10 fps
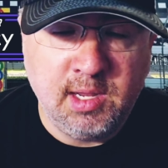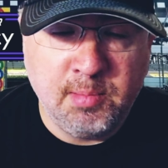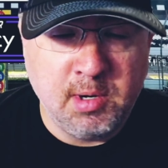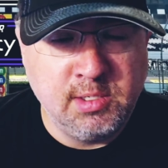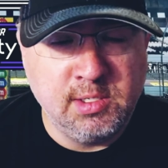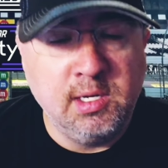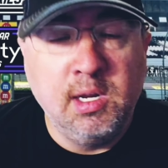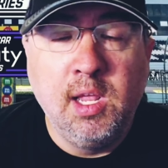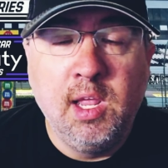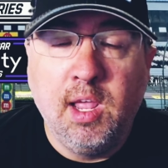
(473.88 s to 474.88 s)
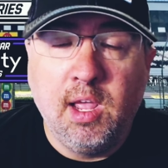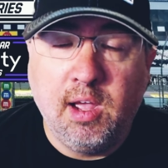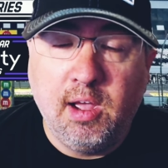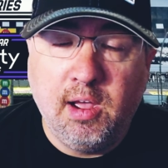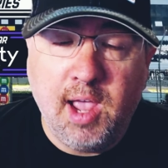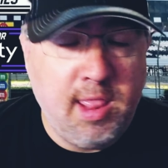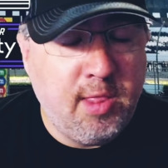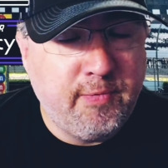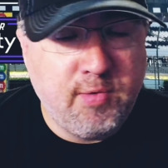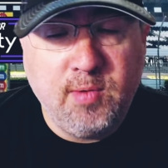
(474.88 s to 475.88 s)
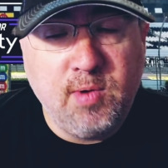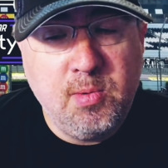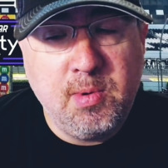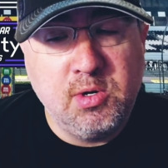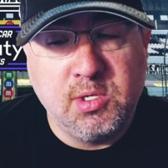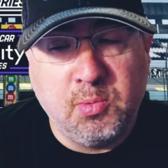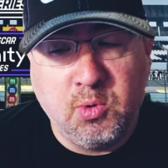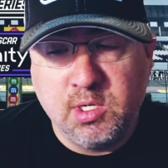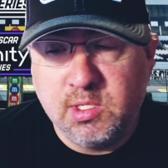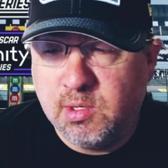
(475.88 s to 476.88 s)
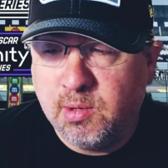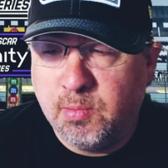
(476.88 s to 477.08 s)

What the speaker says: in person. And Front Row Motorsports